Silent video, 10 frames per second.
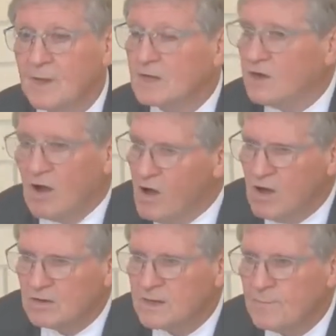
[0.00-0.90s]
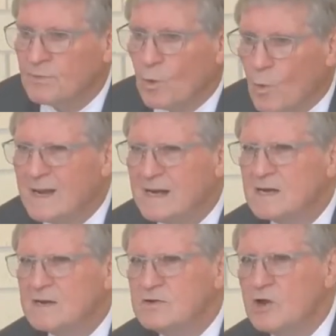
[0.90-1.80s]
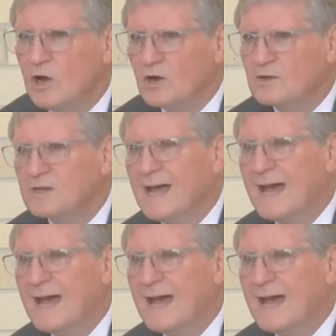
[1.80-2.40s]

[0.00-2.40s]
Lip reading: God will not